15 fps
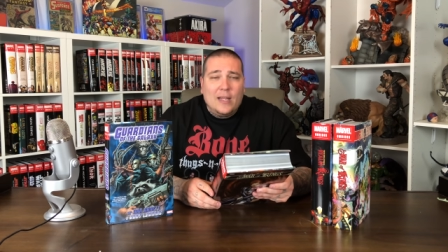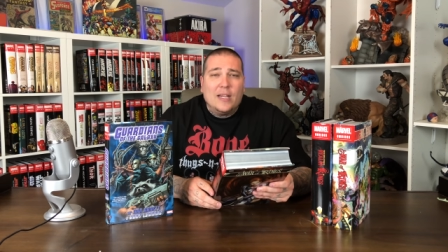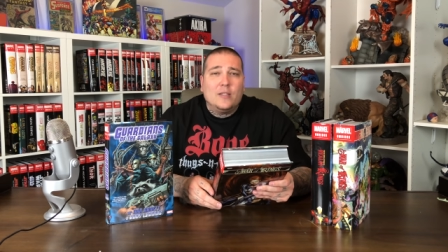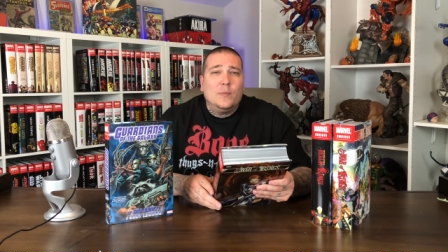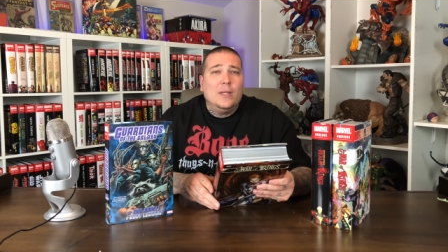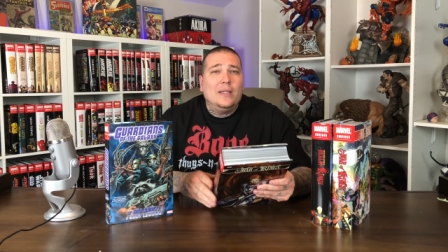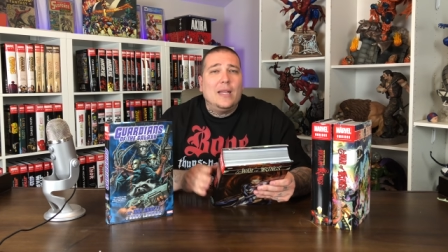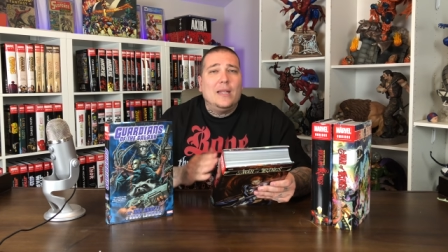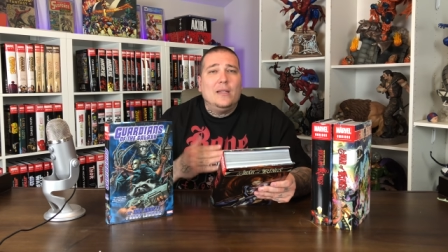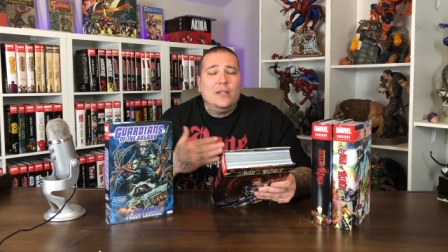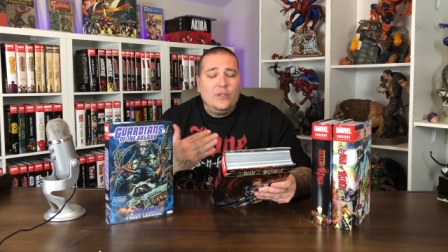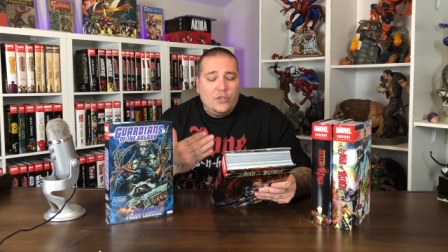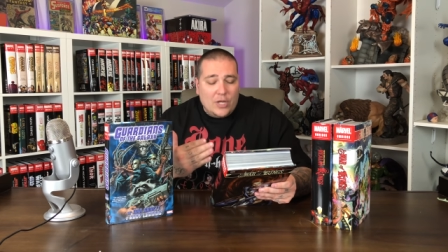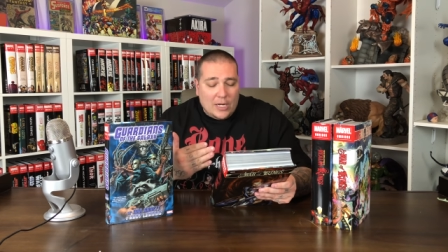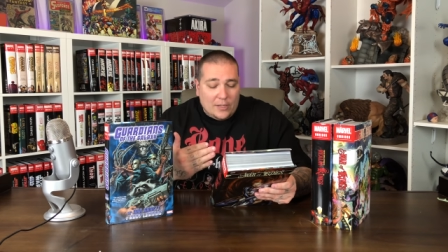X Men Deadly
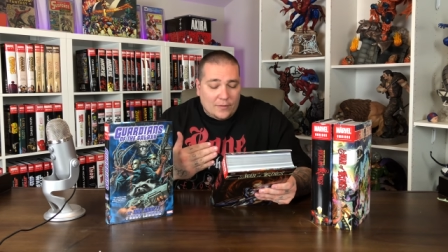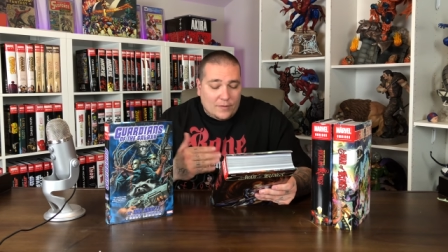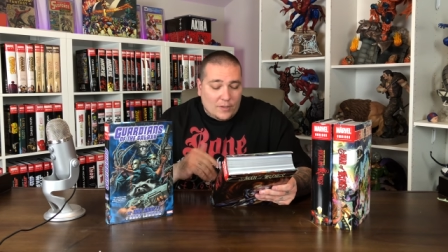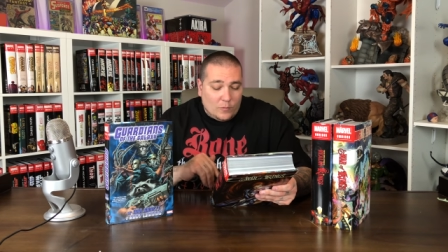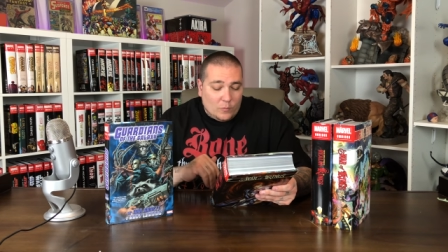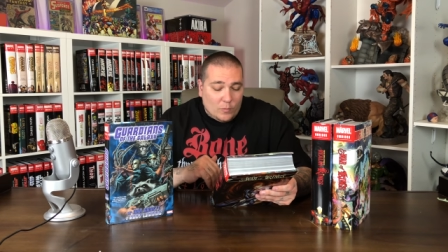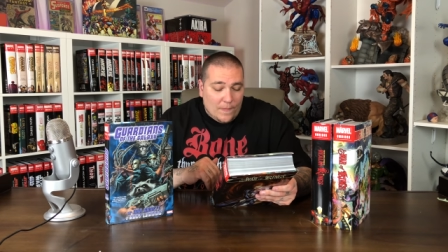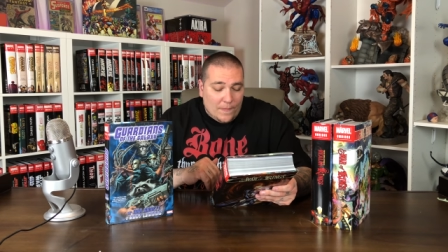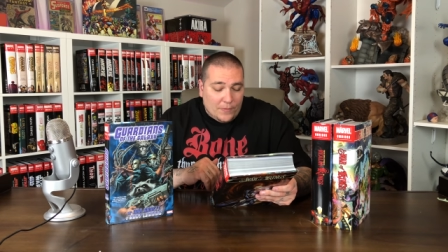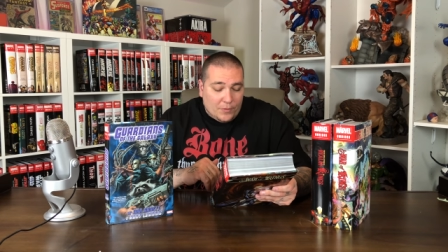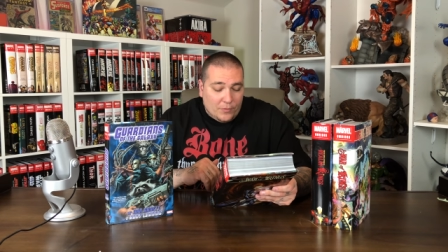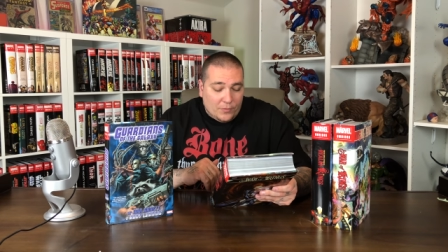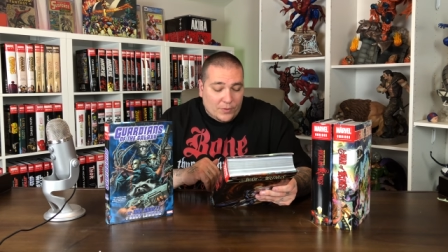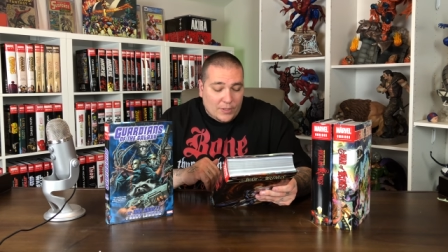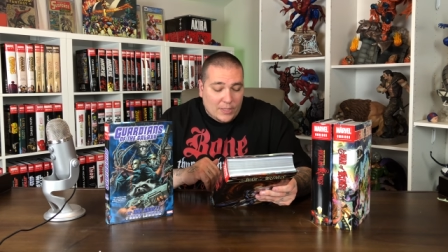Genesis 1
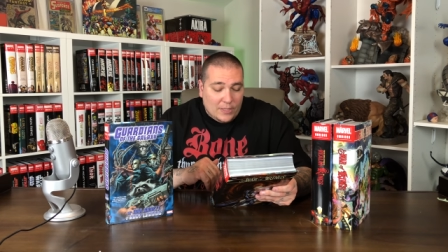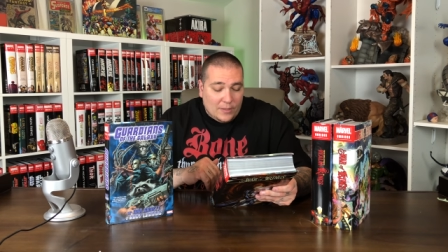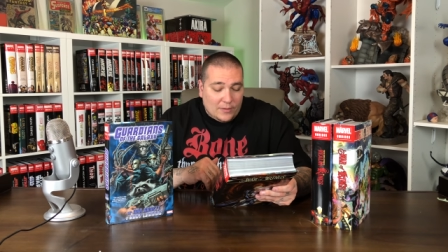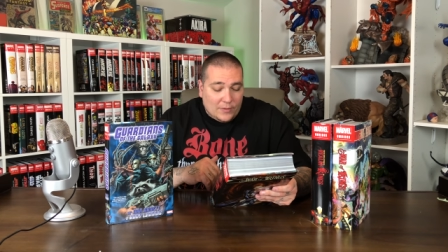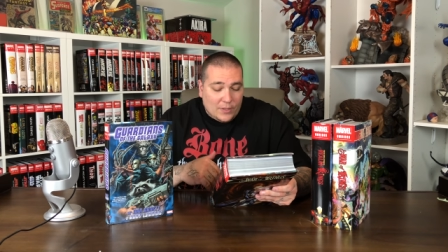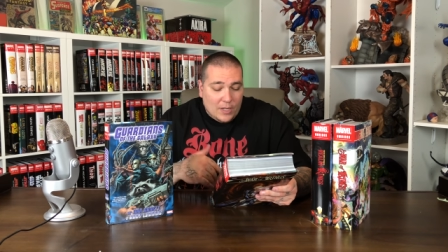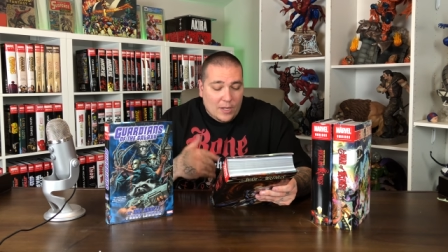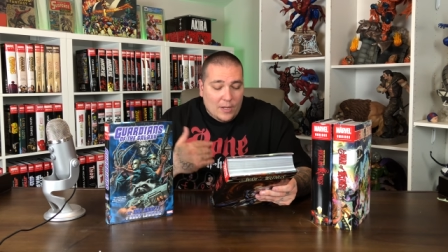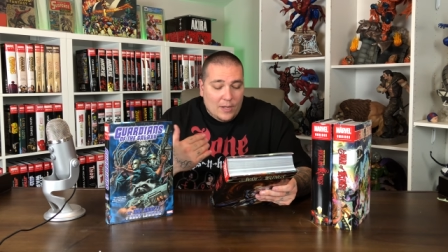through 6,